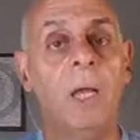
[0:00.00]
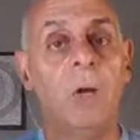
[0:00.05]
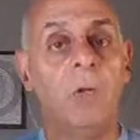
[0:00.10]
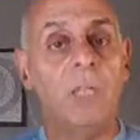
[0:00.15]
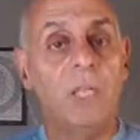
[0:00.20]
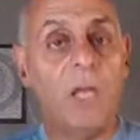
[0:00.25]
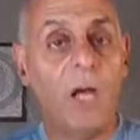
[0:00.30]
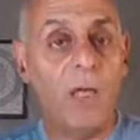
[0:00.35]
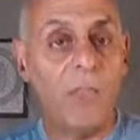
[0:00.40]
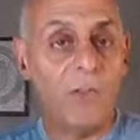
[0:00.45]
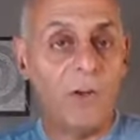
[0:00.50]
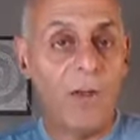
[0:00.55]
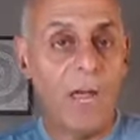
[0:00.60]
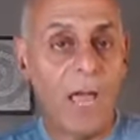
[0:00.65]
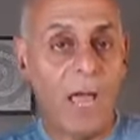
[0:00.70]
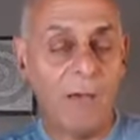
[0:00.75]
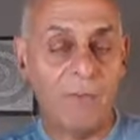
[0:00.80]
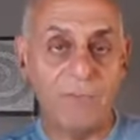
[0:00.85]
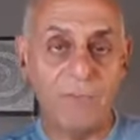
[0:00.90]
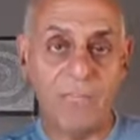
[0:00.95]
The other
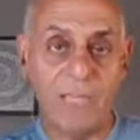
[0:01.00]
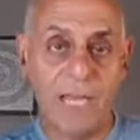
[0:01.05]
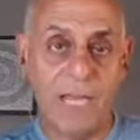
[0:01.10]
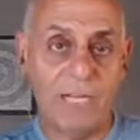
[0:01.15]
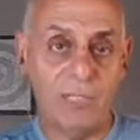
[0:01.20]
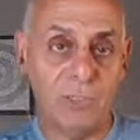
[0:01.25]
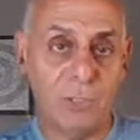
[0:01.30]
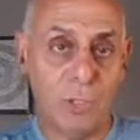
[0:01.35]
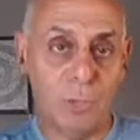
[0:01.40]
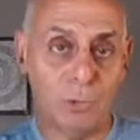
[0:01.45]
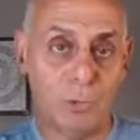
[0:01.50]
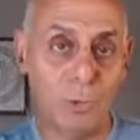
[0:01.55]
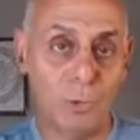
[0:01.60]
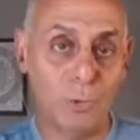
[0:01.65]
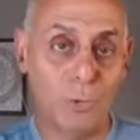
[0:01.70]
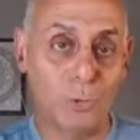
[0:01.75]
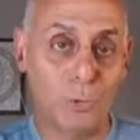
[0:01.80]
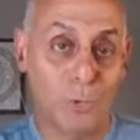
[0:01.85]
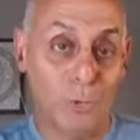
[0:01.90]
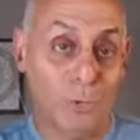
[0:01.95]
half of that is also
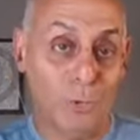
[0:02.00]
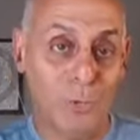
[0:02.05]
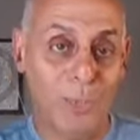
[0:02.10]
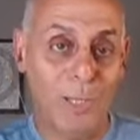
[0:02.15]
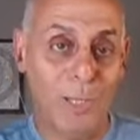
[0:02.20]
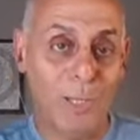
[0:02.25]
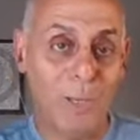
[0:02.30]
true.